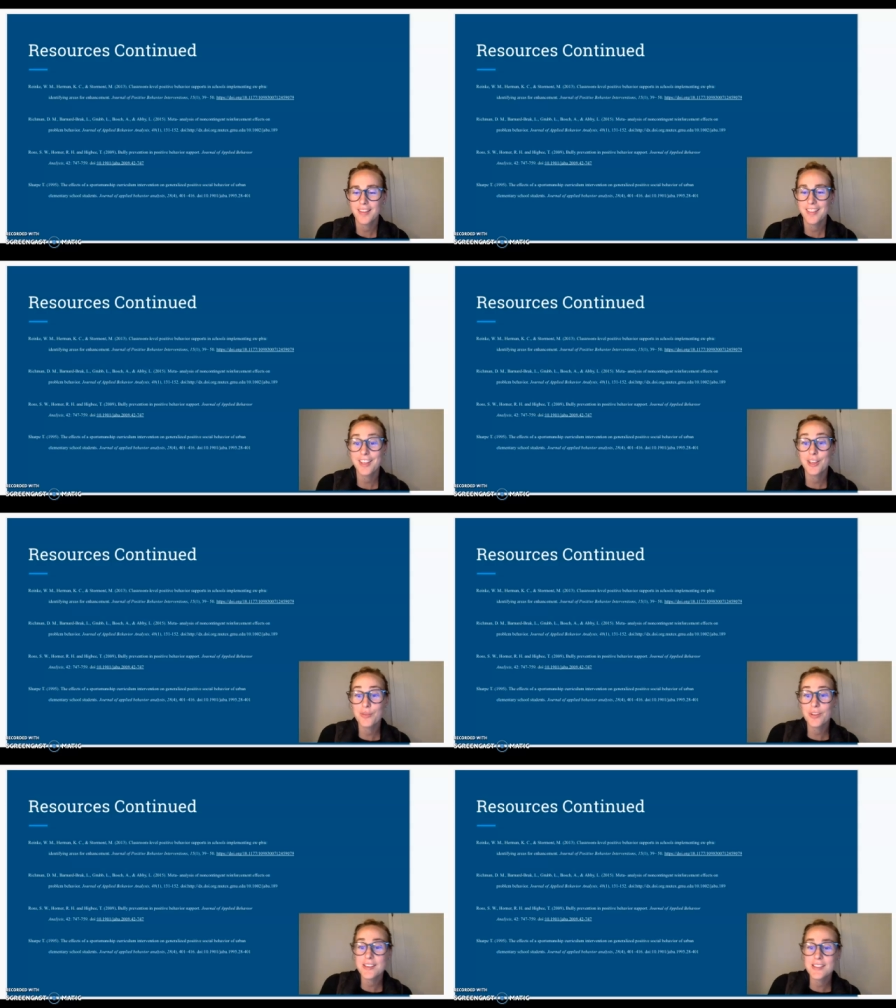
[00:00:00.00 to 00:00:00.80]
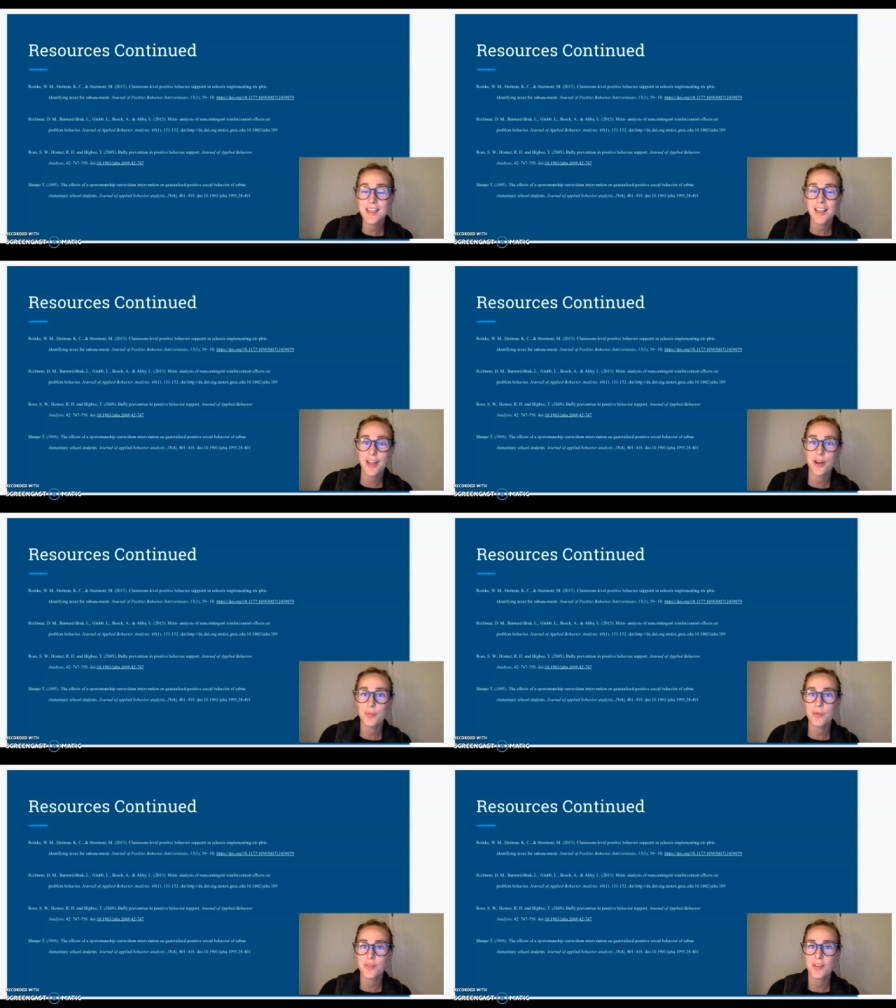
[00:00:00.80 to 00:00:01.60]
Thank you for listening. I
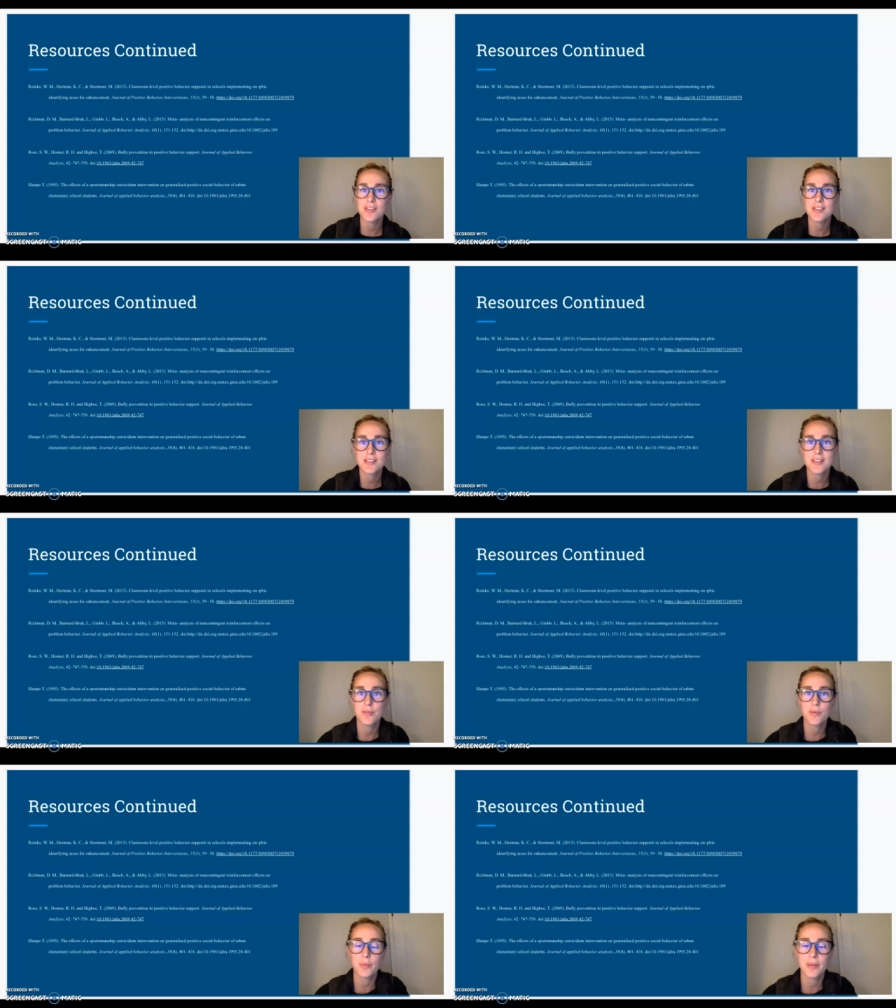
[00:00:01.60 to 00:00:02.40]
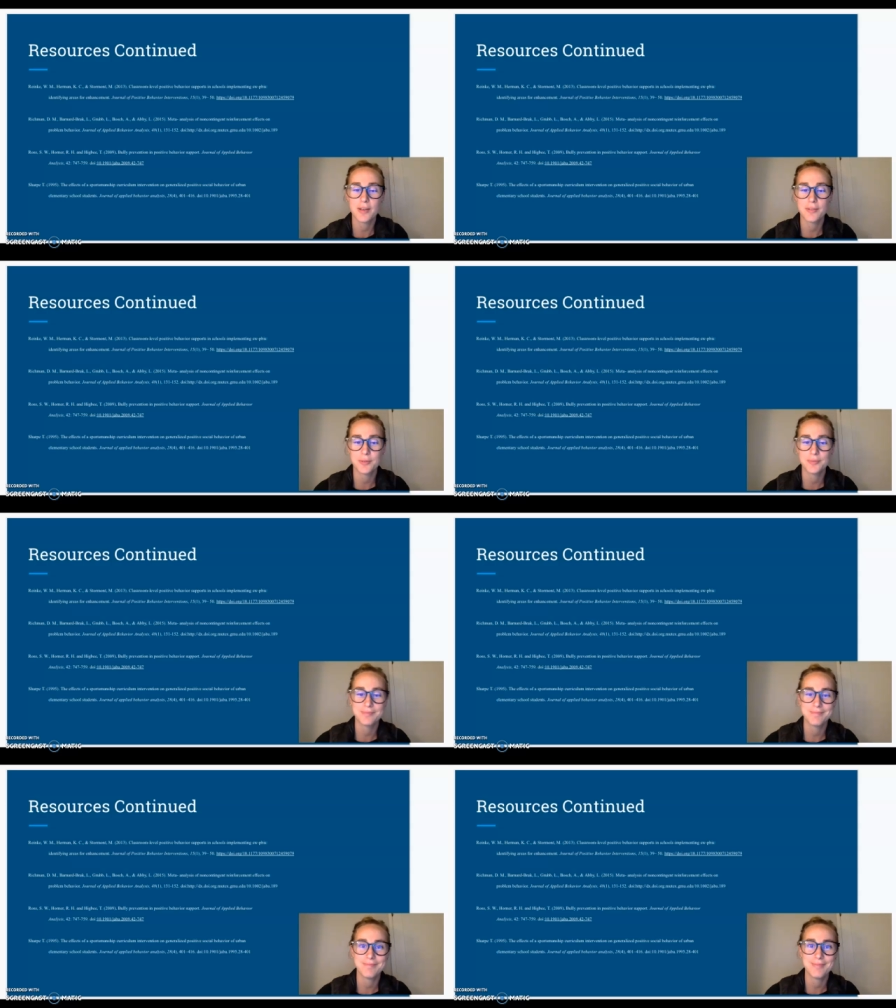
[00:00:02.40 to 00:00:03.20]
hope you found this informative.
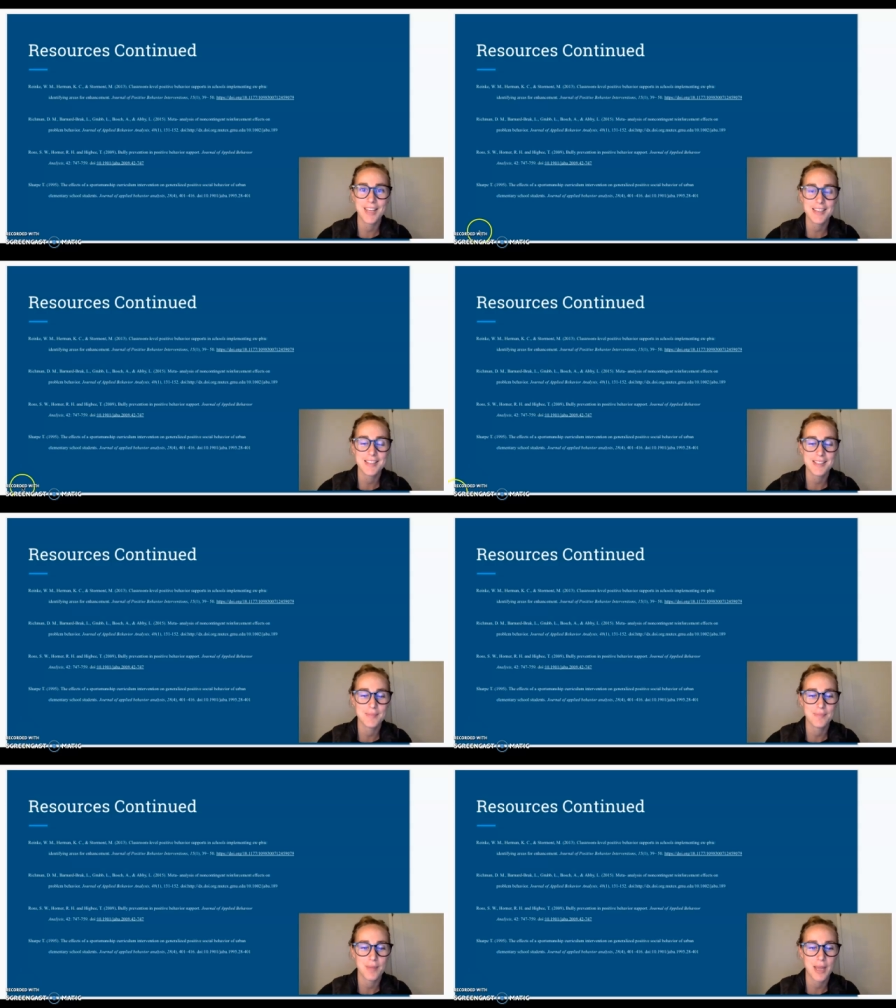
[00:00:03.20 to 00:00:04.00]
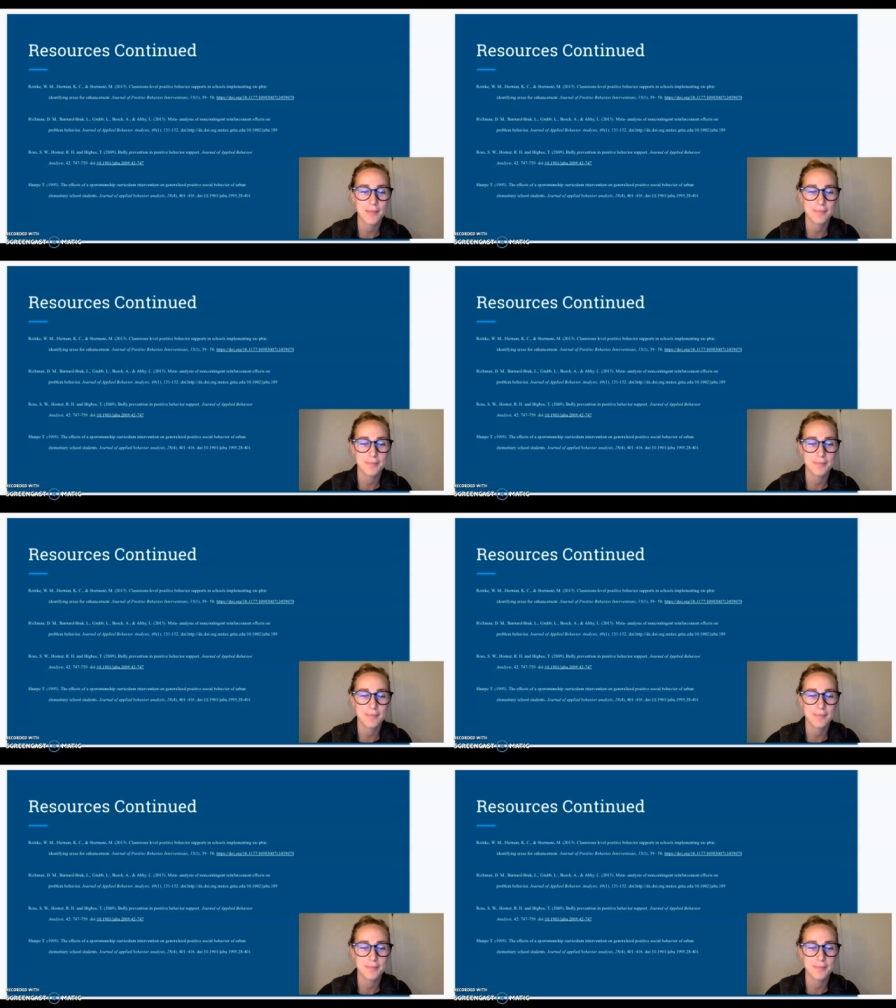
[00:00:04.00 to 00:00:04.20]
Thanks. Bye.